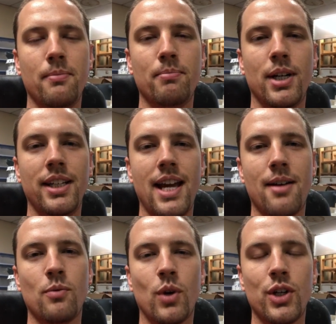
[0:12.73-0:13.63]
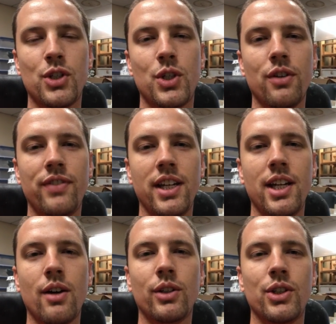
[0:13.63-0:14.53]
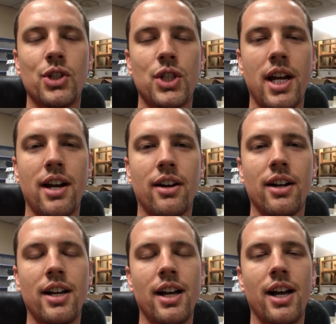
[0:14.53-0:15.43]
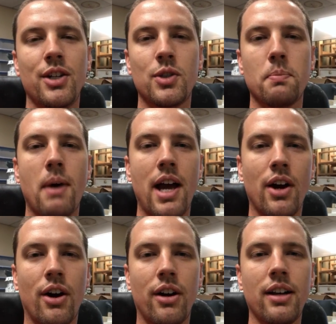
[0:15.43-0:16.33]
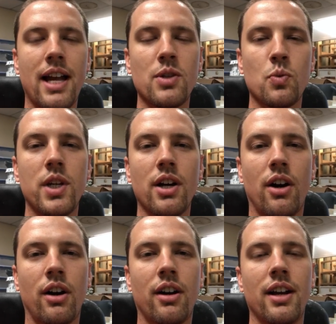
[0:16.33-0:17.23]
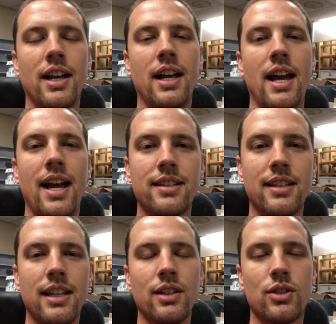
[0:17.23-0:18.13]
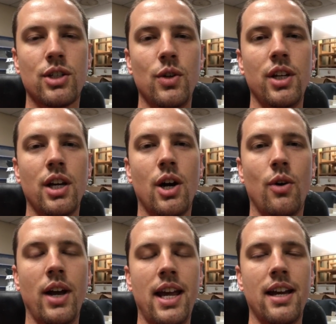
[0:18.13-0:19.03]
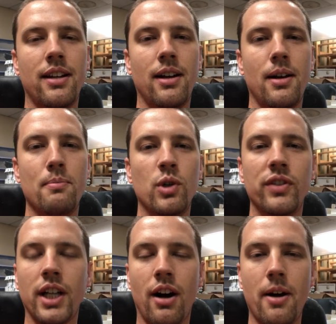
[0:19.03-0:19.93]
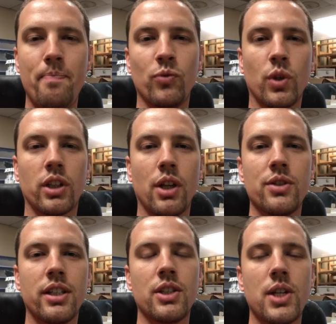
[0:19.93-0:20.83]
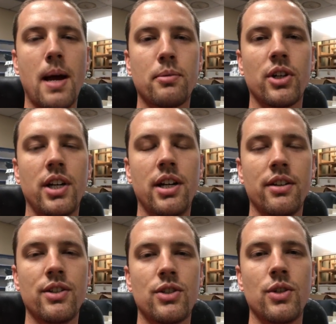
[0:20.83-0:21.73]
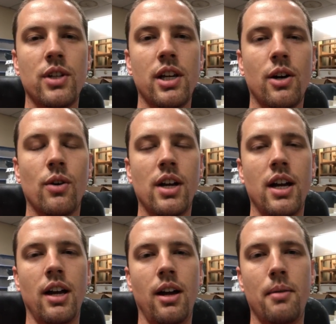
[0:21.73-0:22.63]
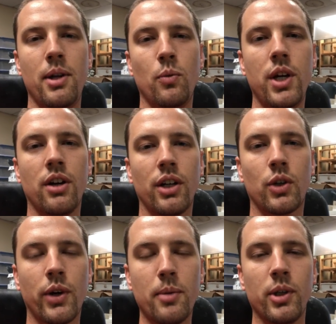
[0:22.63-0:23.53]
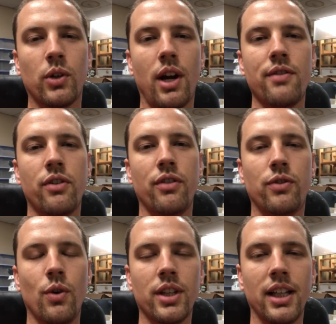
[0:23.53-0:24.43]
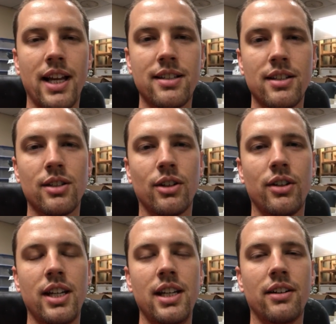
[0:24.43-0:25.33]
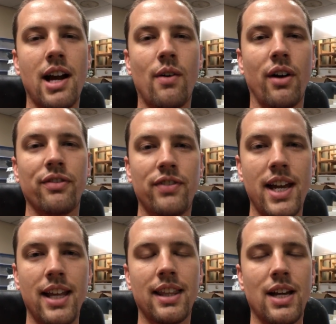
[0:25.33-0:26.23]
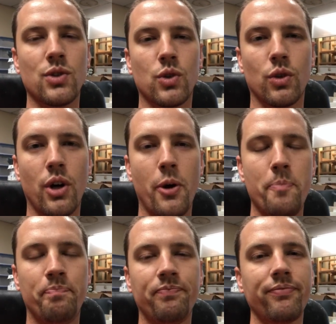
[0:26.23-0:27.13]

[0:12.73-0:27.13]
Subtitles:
But yeah, wanted to shoot a video to share just my heart as we are exiting the studio and moving on. We're closing the chapter here at the studio, and we are incredibly grateful for the lessons learned here, how our faith has grown.